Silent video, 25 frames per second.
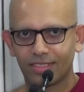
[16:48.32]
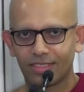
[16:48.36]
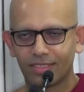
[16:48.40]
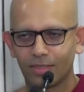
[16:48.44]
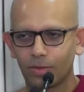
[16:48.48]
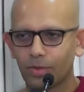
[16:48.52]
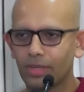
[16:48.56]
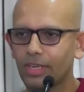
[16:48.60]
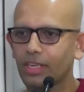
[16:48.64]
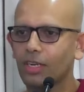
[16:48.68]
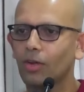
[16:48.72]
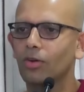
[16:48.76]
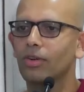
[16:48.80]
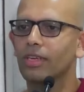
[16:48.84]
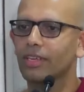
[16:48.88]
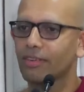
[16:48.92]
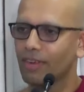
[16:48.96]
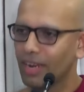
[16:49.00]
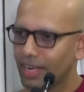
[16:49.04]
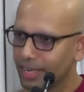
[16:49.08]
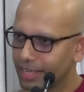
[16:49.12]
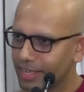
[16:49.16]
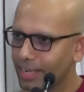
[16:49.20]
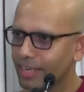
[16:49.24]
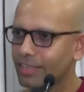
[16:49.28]
You can only
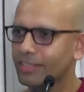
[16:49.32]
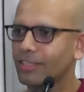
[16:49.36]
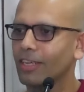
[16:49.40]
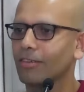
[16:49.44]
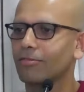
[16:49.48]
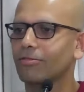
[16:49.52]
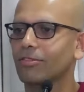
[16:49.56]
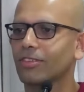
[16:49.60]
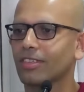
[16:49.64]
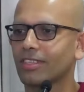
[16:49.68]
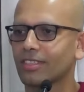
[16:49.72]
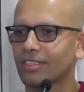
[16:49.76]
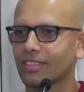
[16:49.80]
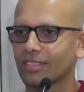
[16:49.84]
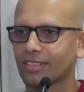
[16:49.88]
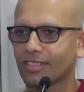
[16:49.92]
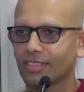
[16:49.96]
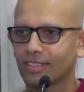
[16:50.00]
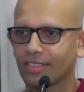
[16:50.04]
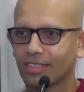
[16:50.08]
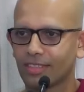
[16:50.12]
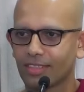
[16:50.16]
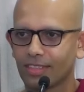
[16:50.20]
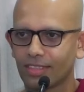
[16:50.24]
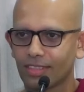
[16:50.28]
eradicate suffering.
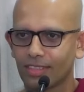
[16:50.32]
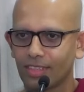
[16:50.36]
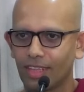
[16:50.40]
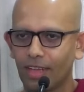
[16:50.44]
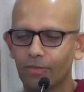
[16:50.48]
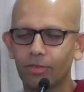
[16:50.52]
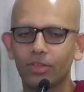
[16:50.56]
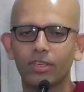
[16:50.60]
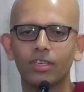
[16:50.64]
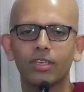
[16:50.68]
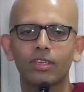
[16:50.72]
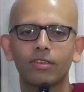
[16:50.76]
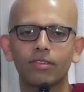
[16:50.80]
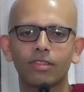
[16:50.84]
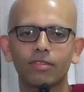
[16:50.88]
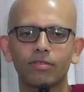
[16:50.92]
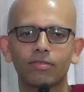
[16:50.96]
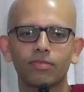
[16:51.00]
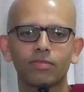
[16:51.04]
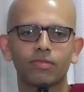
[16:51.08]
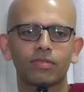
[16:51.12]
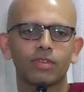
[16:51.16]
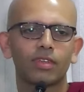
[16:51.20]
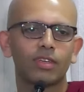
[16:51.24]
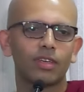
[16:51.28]
Have you heard of the,
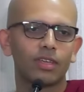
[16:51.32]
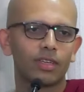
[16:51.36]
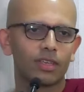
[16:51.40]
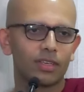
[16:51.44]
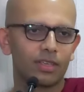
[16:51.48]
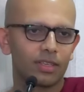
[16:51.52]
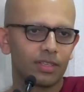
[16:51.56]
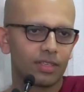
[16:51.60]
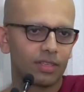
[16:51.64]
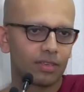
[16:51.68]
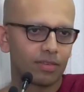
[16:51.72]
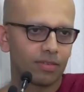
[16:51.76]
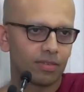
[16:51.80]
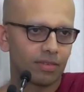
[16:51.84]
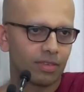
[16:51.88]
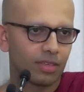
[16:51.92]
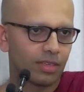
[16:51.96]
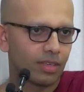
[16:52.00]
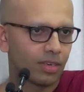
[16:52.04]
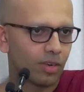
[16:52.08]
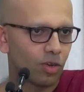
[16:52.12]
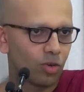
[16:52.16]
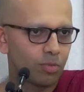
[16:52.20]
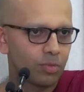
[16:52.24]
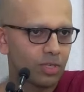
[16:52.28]
the,
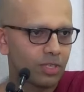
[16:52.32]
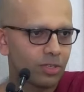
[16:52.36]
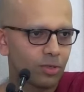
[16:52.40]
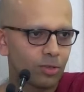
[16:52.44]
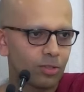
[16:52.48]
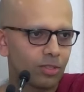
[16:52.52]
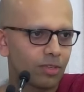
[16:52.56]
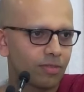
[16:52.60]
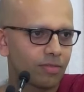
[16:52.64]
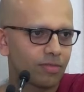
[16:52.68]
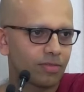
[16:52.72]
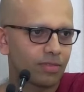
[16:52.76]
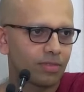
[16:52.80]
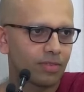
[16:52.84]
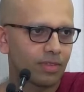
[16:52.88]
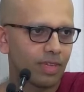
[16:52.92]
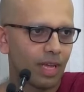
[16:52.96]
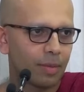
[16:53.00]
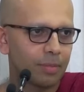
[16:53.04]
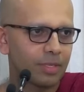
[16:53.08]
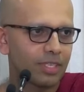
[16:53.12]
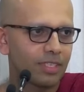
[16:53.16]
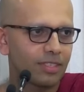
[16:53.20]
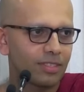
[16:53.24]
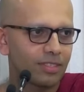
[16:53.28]
the noble truth of
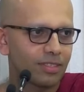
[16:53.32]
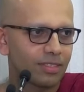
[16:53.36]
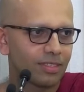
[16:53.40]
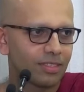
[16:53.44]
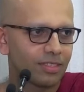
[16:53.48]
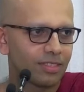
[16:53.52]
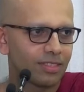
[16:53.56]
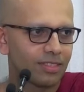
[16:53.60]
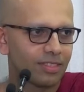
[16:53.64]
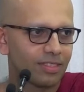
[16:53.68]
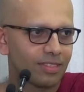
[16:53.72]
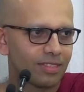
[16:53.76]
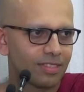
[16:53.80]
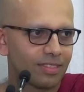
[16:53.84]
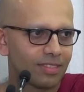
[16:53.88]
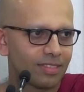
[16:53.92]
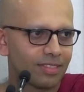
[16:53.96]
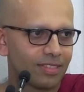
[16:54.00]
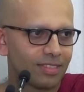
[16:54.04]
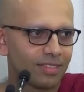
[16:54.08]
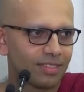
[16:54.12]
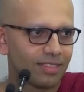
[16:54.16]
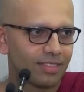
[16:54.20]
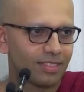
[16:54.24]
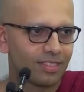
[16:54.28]
happiness?
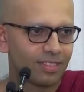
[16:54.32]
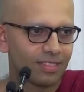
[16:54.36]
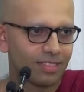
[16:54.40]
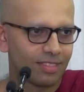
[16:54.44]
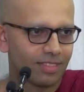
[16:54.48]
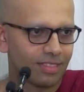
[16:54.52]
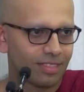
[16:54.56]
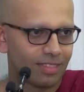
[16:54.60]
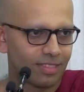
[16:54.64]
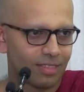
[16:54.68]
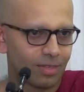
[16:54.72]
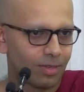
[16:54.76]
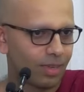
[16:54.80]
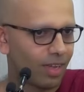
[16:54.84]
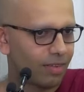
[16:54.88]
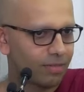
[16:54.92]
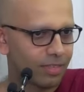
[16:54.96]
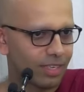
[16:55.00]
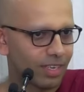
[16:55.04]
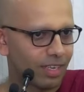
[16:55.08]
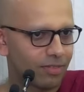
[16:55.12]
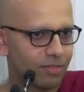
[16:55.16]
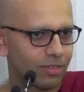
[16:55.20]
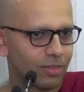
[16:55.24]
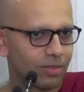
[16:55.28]
You
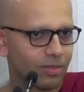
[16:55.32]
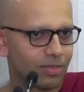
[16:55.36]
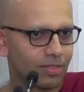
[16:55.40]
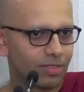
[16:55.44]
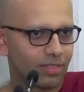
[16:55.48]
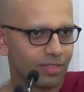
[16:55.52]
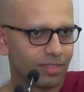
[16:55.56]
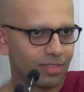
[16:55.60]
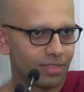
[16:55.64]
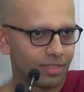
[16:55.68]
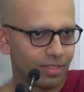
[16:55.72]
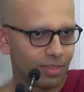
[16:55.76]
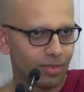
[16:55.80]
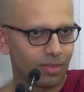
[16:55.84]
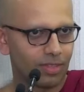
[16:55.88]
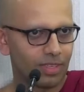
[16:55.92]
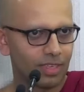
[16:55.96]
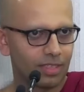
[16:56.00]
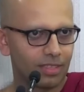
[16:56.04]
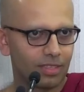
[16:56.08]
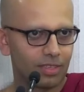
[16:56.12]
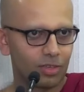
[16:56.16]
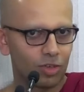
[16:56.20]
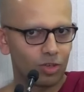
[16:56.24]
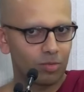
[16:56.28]
haven't, have you? No,
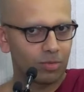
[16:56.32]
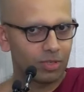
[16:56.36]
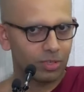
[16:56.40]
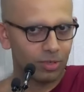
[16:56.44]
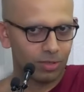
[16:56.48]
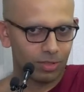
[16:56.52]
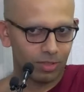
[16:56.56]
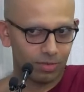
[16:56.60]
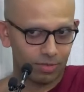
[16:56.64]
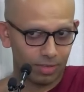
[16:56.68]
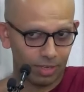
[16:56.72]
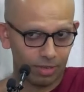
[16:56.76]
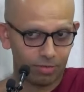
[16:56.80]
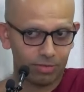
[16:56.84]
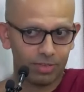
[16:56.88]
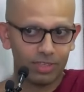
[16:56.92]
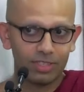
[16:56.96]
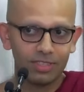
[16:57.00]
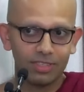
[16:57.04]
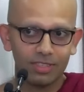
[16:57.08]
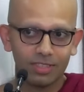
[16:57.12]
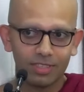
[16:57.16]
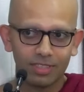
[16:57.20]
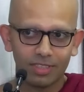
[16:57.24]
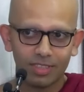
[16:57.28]
there's the noble truth of
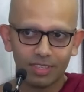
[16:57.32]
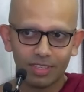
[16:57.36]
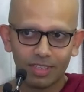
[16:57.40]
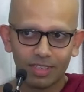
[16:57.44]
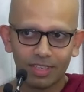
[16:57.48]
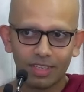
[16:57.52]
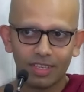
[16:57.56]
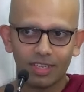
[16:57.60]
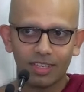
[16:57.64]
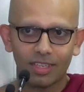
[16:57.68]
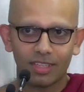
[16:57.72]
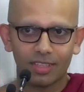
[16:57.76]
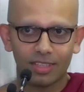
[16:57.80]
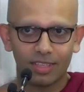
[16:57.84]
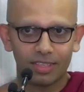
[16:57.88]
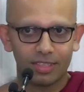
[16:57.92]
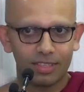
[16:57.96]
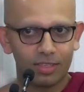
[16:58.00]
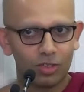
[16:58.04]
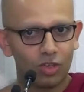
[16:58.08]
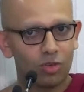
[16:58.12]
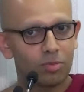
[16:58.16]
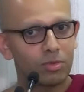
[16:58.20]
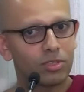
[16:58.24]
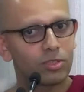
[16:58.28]
suffering. There's
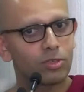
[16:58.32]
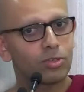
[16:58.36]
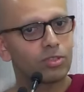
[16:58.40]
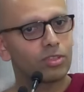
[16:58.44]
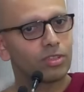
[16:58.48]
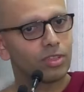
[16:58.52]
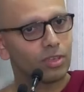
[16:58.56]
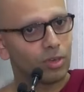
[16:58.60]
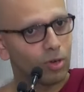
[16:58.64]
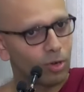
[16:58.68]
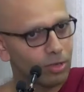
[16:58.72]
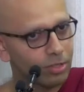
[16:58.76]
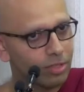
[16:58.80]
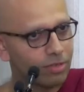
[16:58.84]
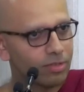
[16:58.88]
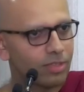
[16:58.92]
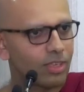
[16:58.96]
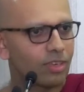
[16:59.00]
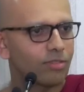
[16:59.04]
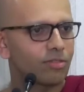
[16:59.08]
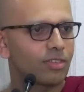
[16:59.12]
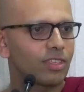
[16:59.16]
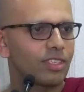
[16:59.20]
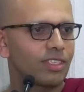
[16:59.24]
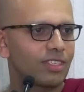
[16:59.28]
the noble truth of the cause of
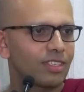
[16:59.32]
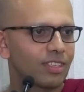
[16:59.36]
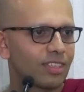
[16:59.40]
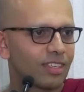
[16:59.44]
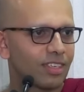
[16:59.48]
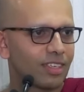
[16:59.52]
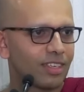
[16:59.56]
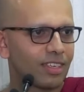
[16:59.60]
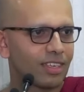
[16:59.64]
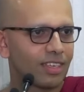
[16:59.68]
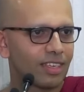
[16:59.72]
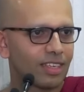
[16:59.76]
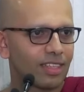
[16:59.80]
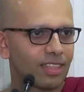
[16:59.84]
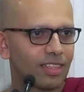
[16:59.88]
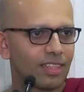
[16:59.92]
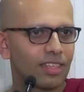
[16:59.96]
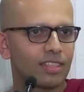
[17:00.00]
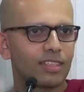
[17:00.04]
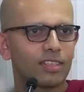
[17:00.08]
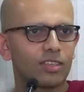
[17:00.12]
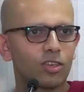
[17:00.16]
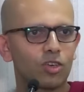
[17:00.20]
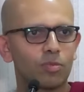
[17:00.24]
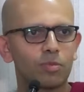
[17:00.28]
suffering
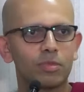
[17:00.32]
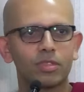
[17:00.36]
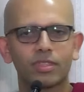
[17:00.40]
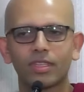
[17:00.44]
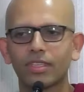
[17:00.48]
there's a noble,